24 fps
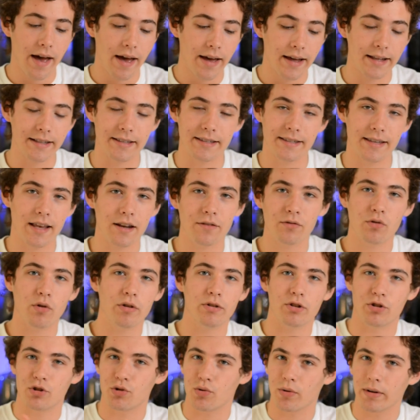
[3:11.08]
instead of going
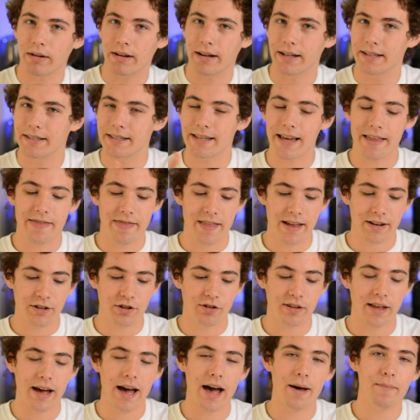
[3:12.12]
to shortcuts and then to
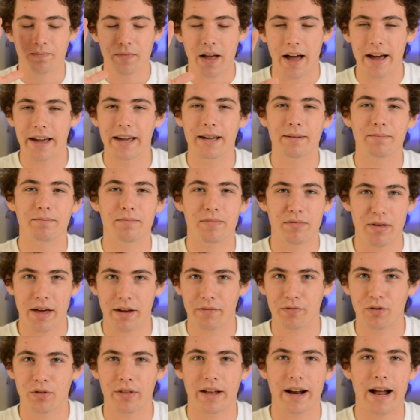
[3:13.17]
the app. I am
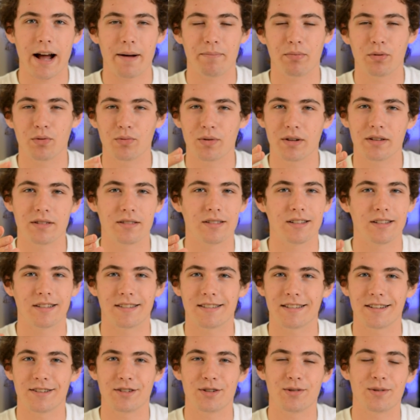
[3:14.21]
thankful that Apple was
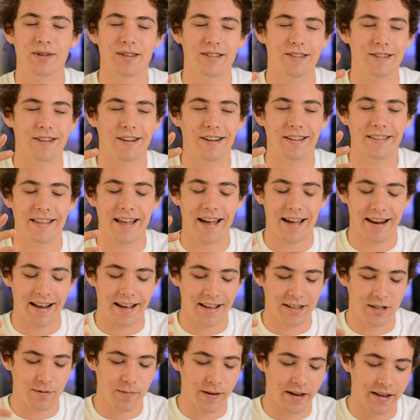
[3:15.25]
listening to us on that
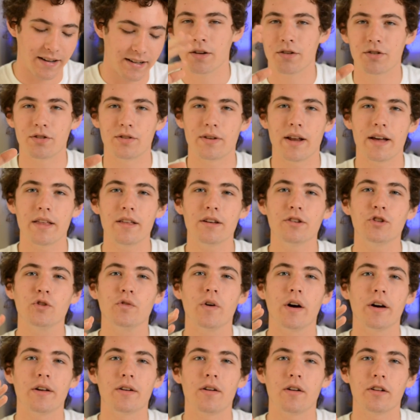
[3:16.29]
aspect. So now that you've
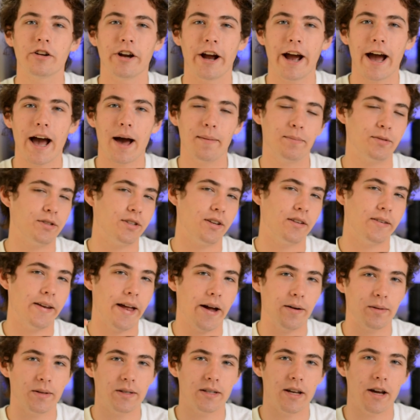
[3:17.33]
gotten all your apps done,
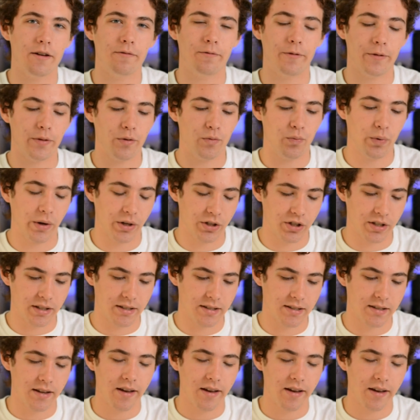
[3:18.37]
now it's time for the widgets.